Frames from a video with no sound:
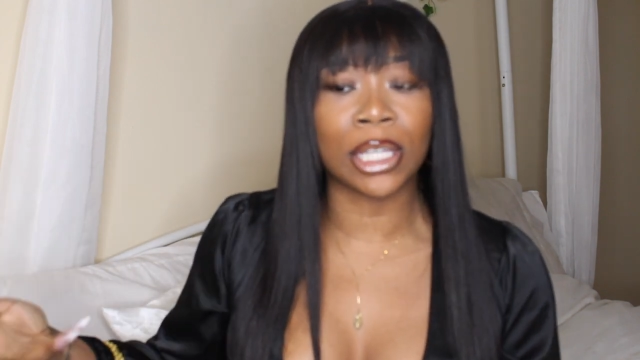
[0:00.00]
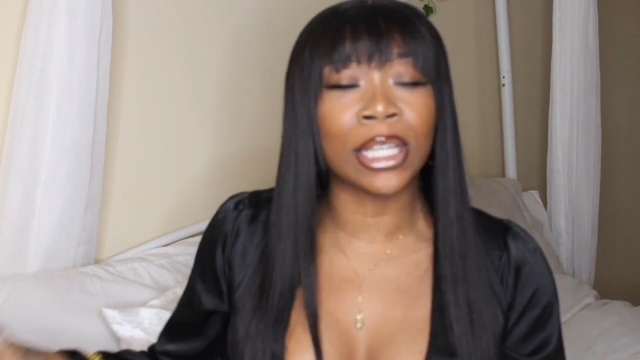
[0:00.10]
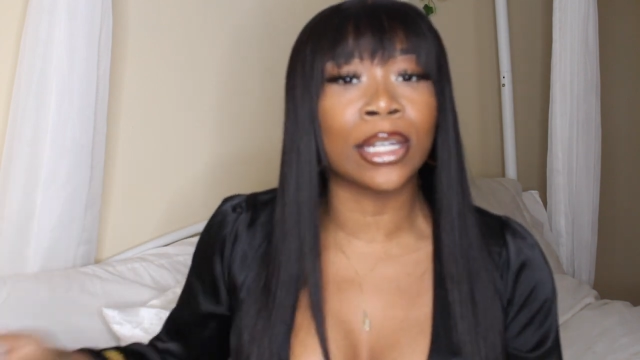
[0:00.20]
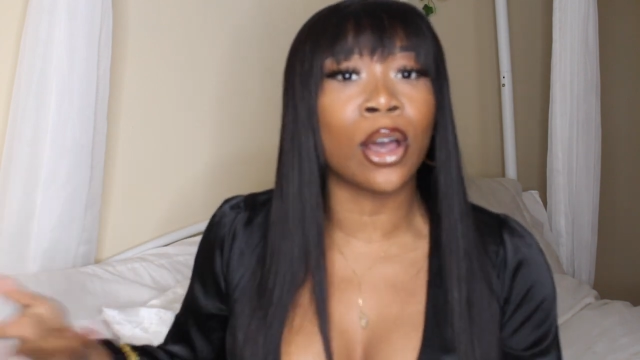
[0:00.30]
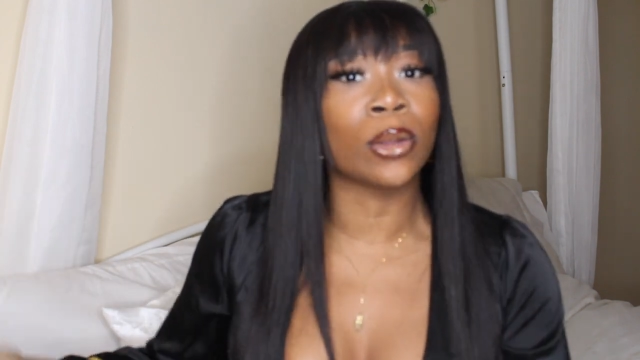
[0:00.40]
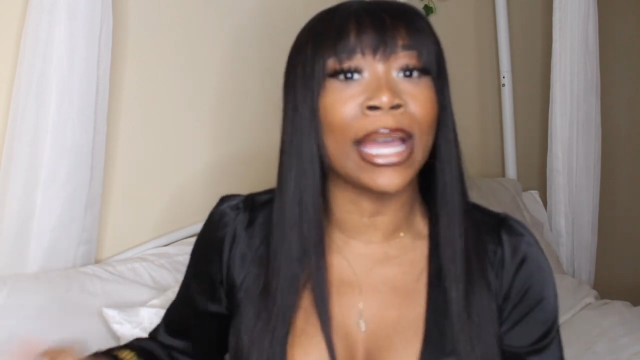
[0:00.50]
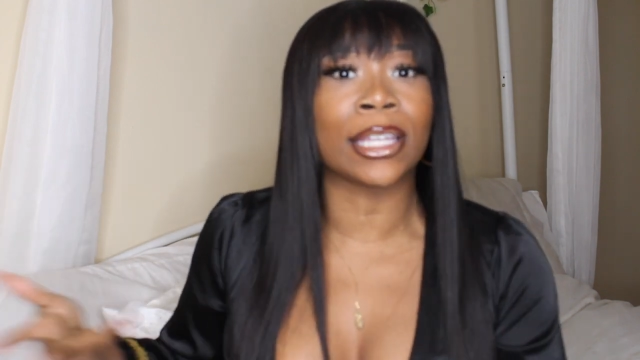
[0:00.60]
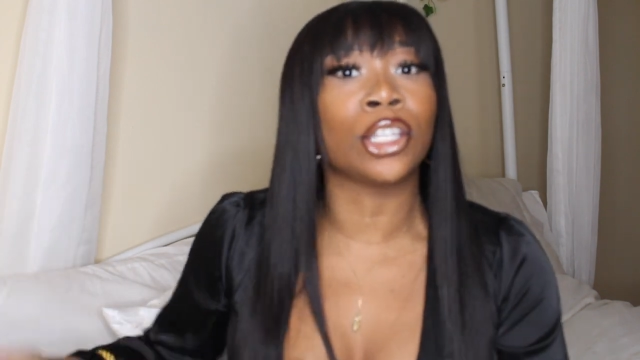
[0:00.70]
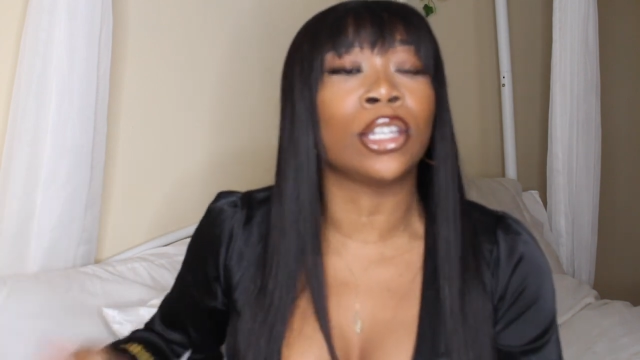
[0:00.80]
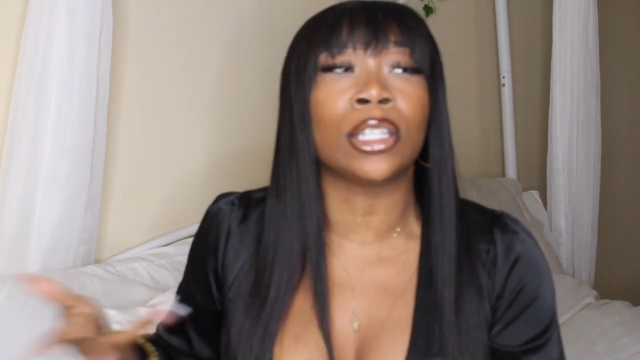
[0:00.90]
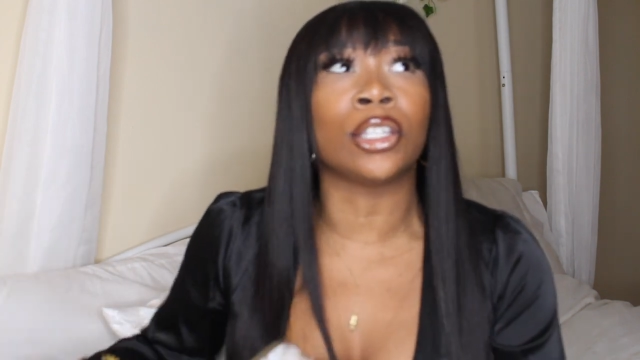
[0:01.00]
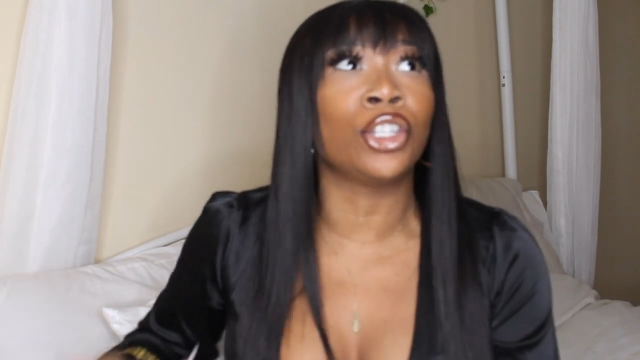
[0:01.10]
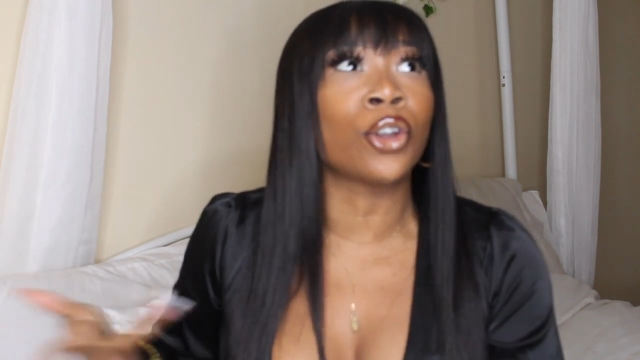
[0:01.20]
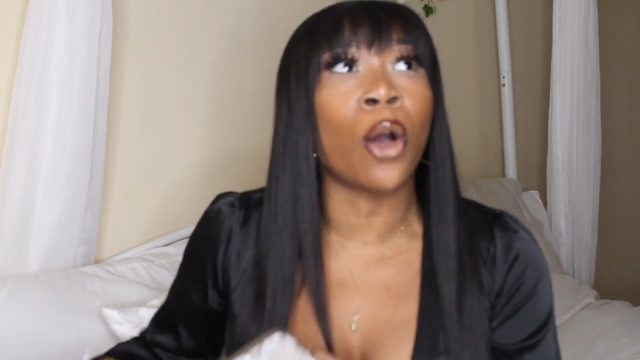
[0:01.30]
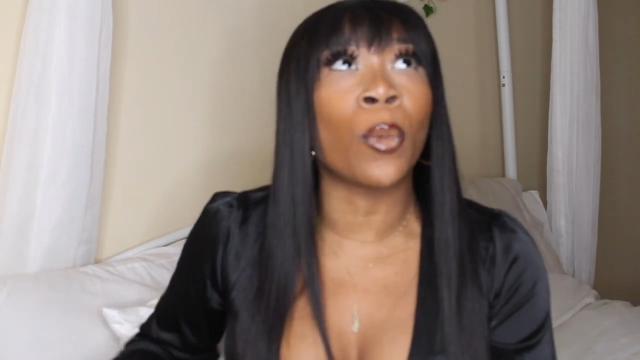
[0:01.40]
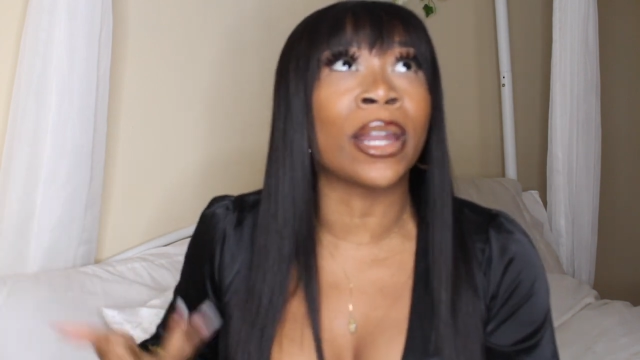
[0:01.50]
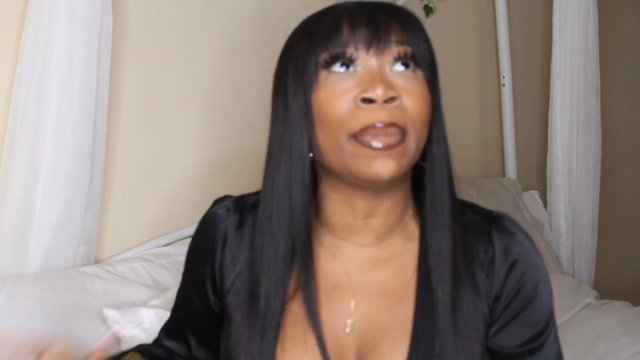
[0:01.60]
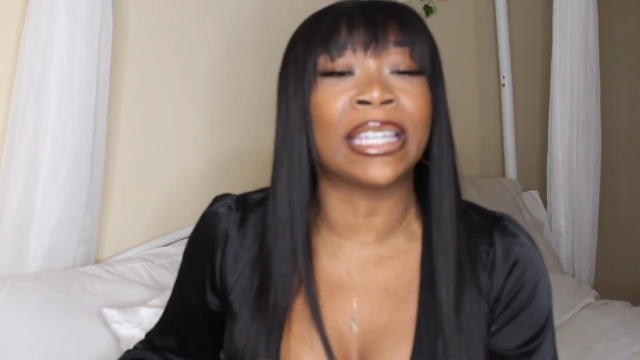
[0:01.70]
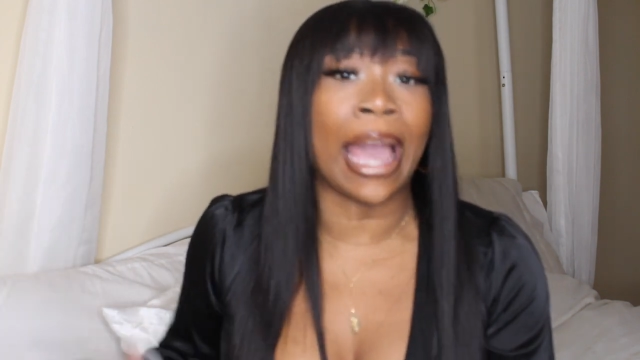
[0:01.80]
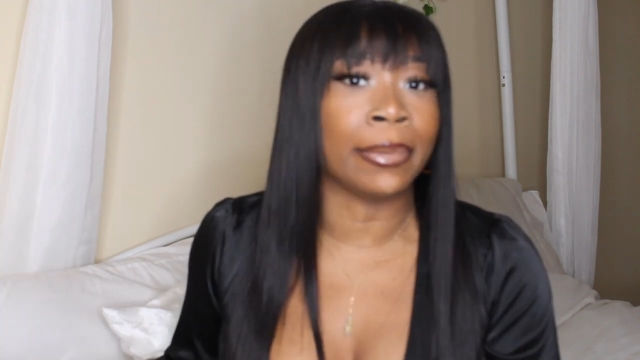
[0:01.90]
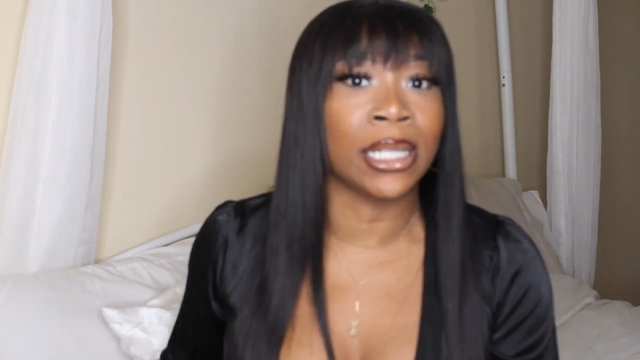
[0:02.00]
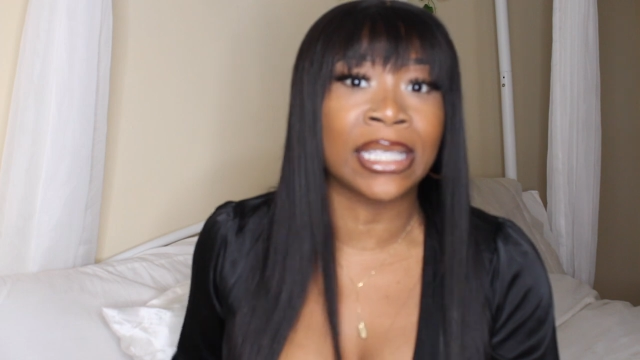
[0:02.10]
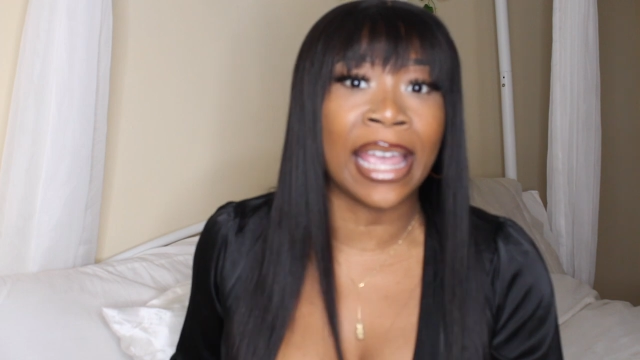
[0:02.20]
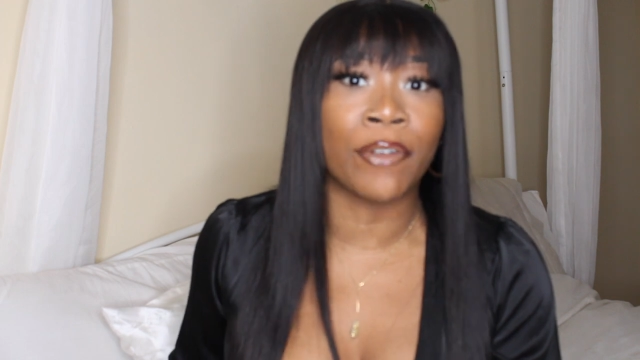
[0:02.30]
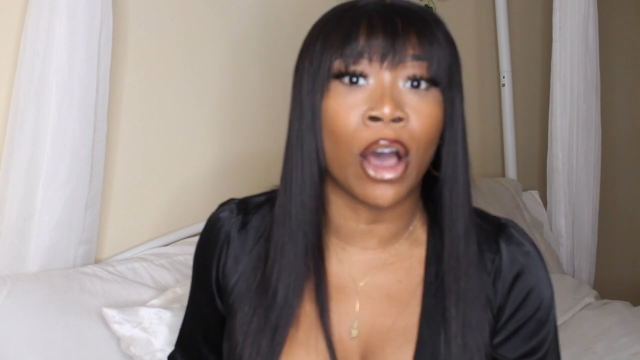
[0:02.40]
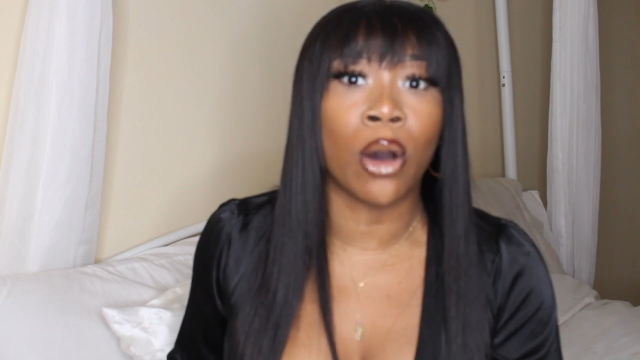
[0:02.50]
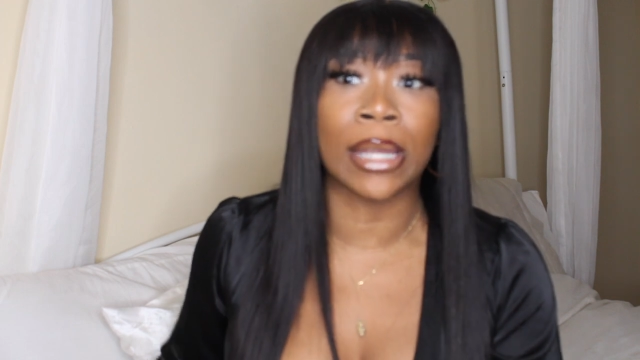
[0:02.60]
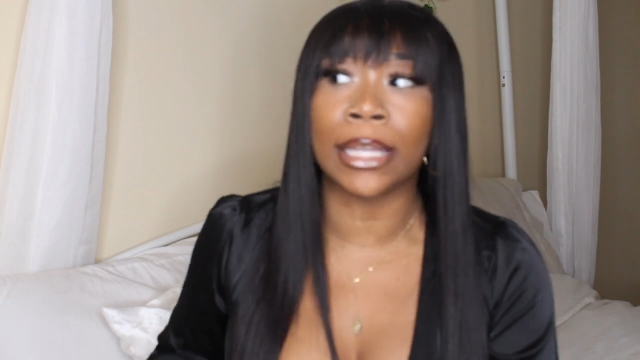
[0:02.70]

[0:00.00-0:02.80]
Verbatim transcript: you know, like you don't want to be Captain Save a Hole.